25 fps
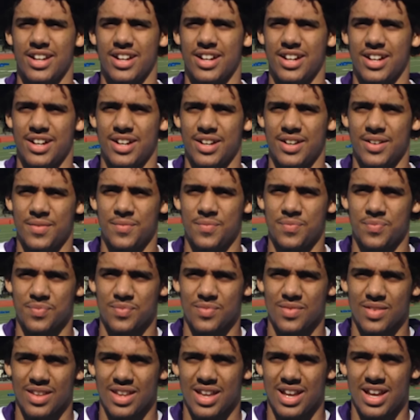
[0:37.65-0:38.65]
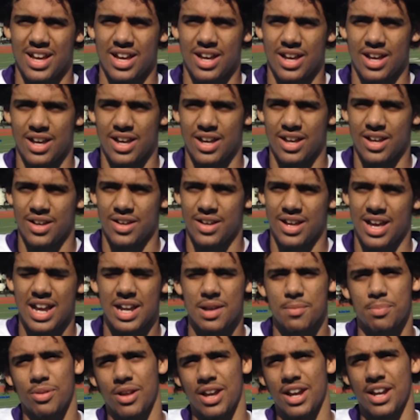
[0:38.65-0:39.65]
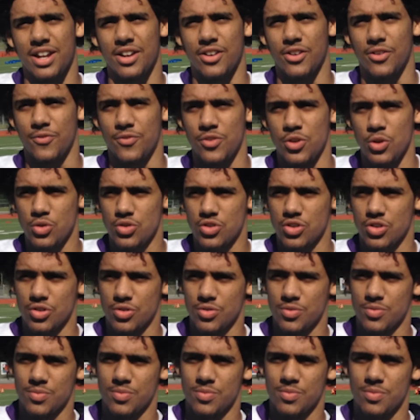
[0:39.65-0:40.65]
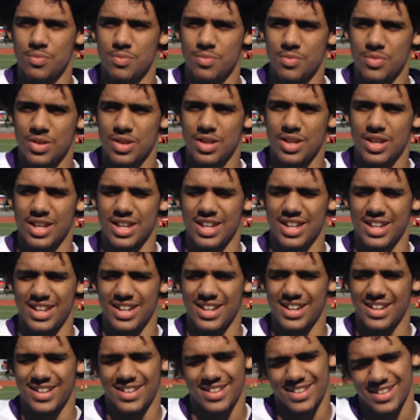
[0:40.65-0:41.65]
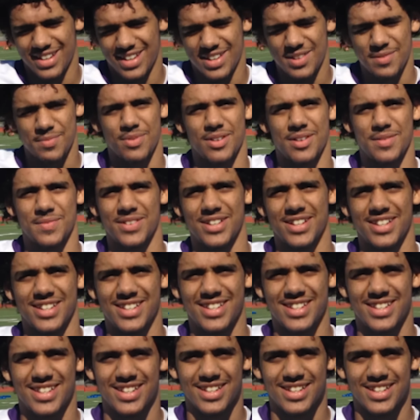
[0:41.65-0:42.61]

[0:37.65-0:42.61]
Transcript: I can play it in the future, and that's pretty much.